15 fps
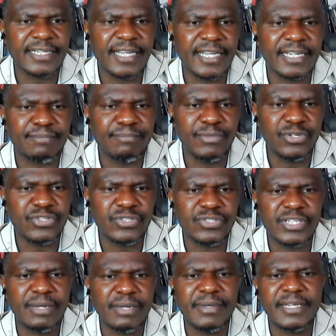admissions are
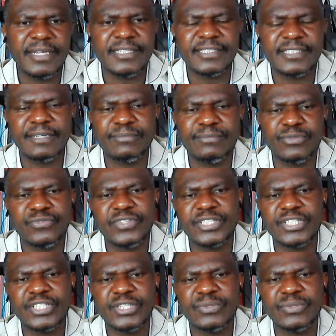made in terms of Section